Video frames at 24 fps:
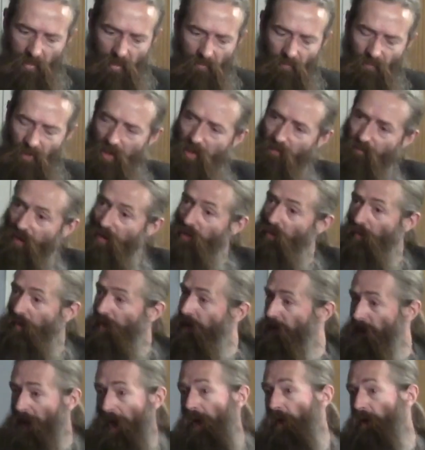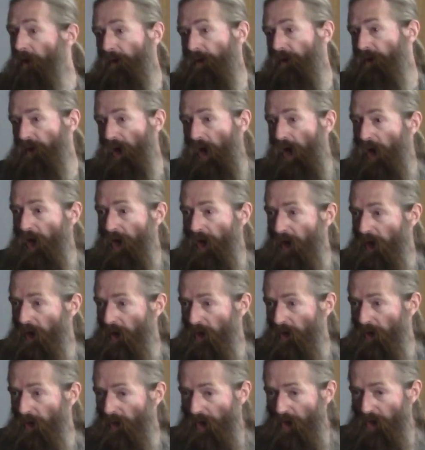of individual cells dying
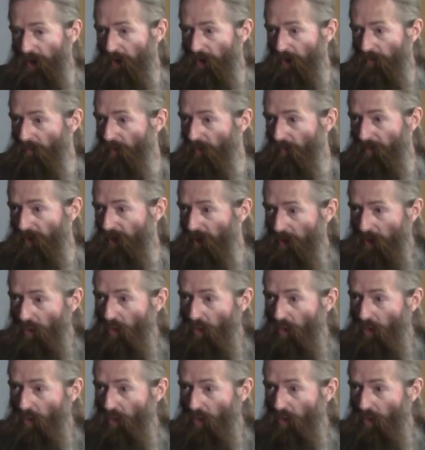and getting in the,